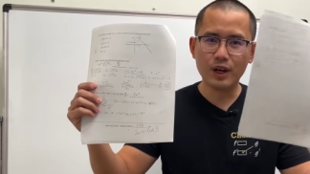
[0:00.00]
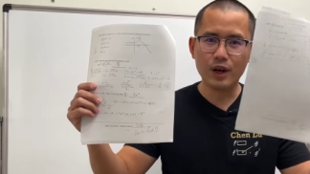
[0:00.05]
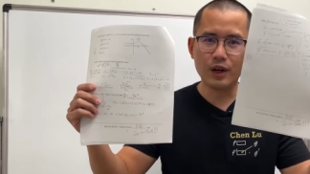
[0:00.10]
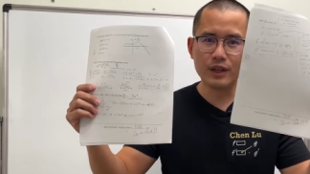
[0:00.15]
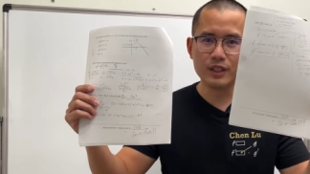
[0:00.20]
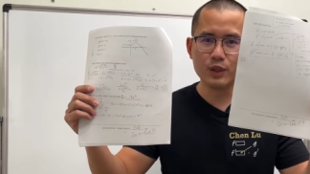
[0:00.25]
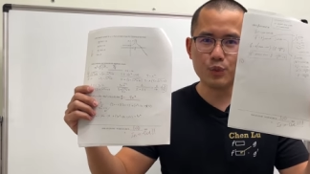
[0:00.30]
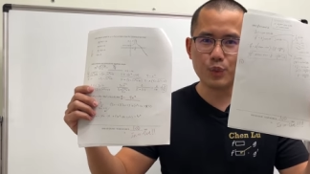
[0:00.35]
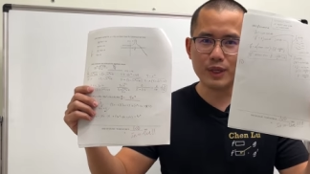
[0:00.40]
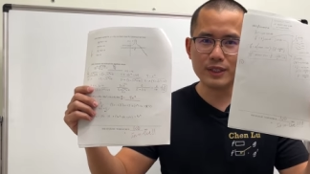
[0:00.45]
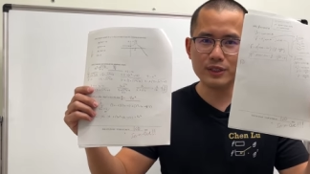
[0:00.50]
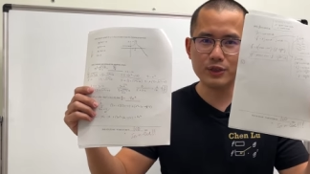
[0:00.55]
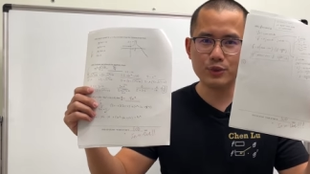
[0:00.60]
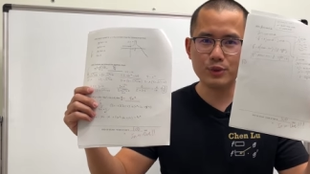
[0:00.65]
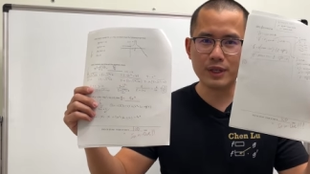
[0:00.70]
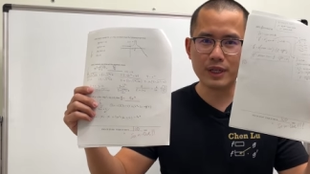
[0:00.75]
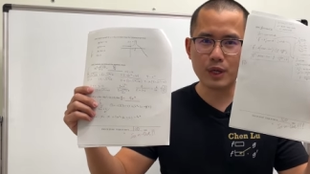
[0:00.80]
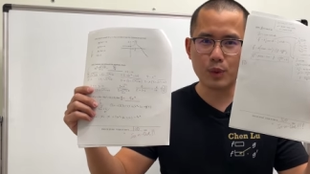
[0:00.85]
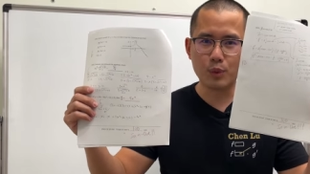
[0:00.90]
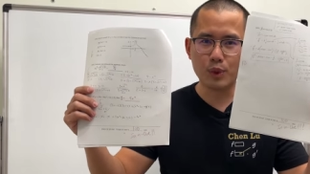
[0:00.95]
only one
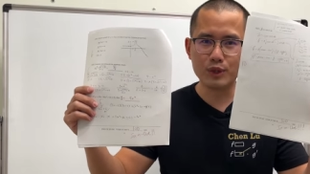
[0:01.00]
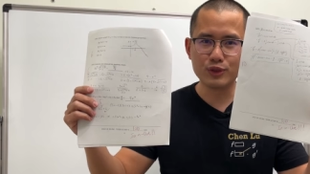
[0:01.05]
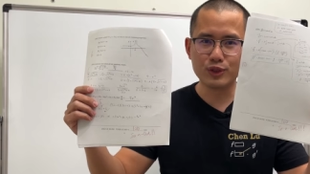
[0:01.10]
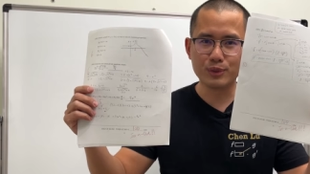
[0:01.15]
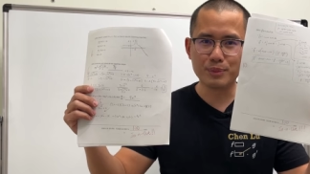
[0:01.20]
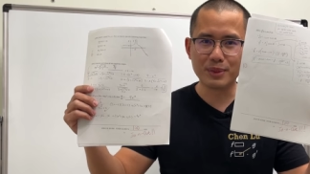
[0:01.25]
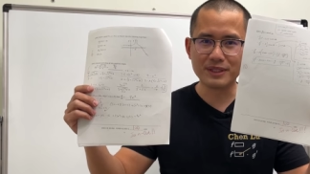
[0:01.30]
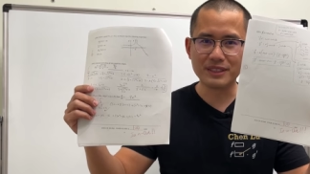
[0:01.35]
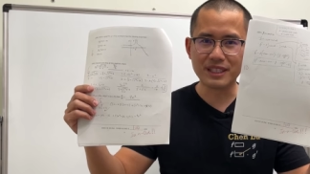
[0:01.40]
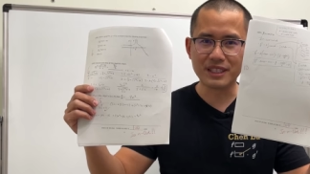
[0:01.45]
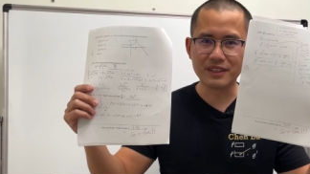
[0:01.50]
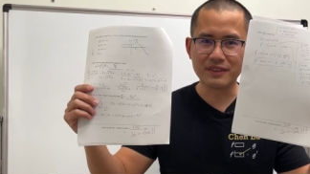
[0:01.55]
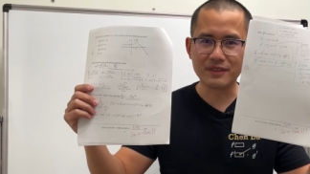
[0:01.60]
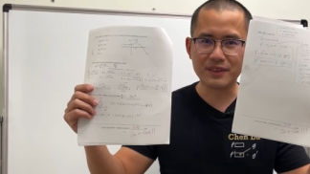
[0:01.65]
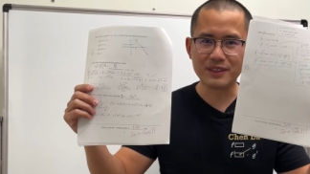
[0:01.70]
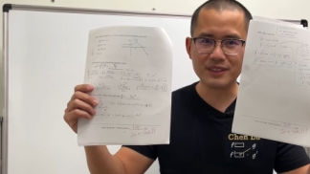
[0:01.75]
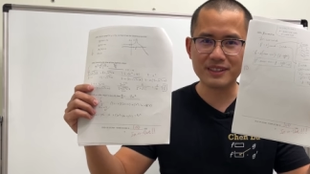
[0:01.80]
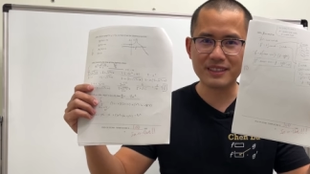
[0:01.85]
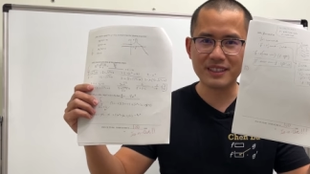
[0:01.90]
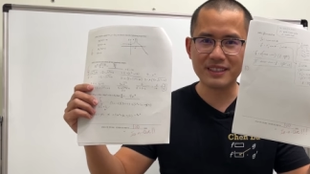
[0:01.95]
student got 100% on the
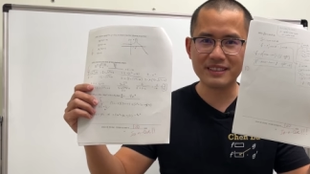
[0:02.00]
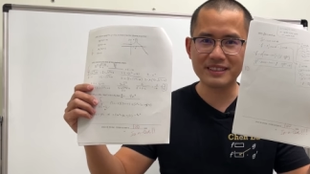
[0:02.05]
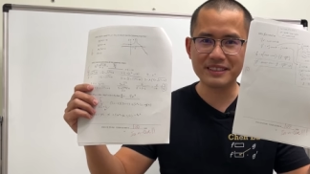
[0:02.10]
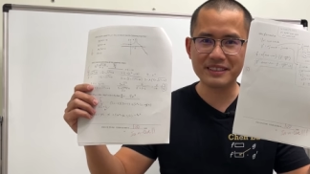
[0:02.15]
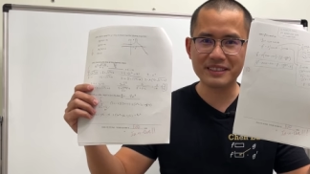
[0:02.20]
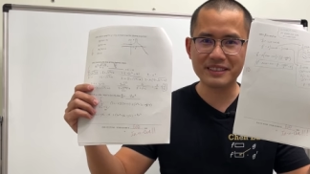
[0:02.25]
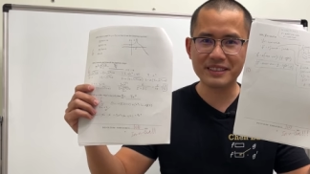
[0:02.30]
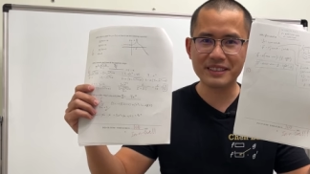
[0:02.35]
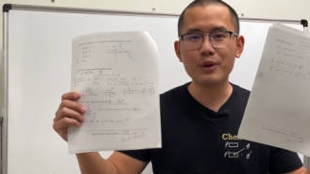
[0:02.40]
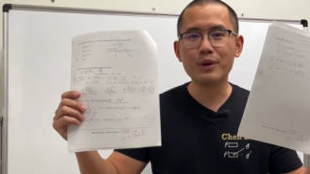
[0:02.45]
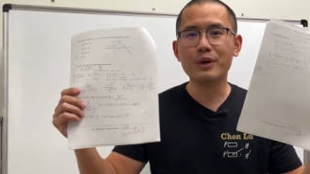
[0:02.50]
first test.